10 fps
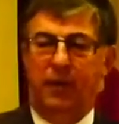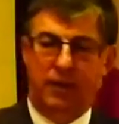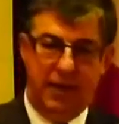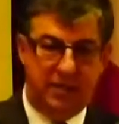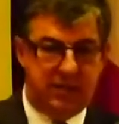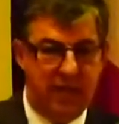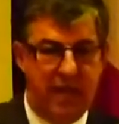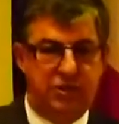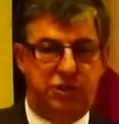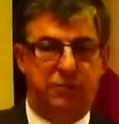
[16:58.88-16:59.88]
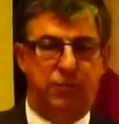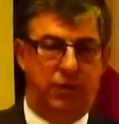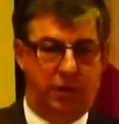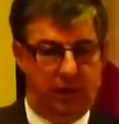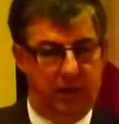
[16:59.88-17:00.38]
That's
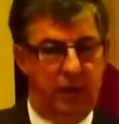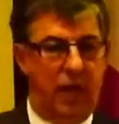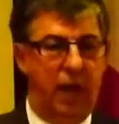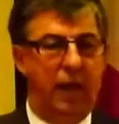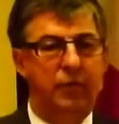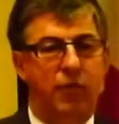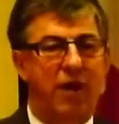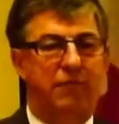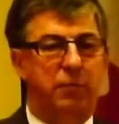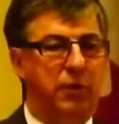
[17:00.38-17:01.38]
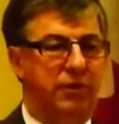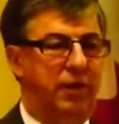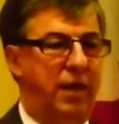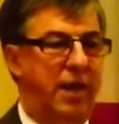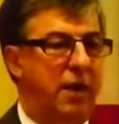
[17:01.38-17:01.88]
Langenberg and Gravelberg that
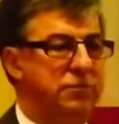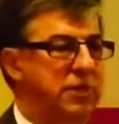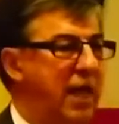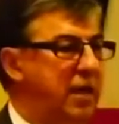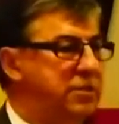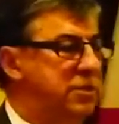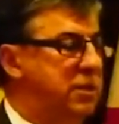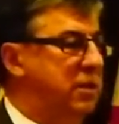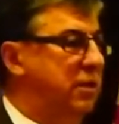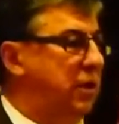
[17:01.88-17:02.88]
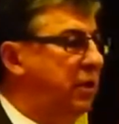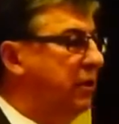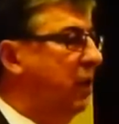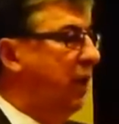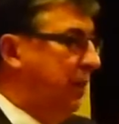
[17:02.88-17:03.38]
I announced last
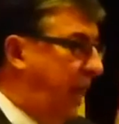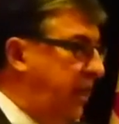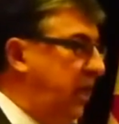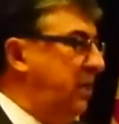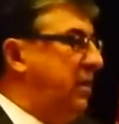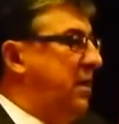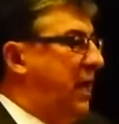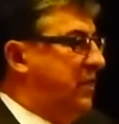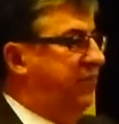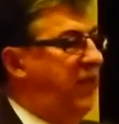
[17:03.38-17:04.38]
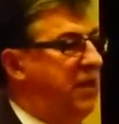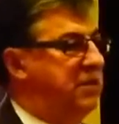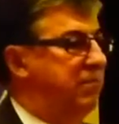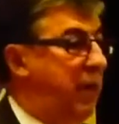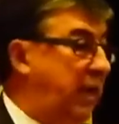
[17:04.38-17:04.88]
year. They need the next
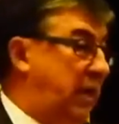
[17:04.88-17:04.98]
phase of money,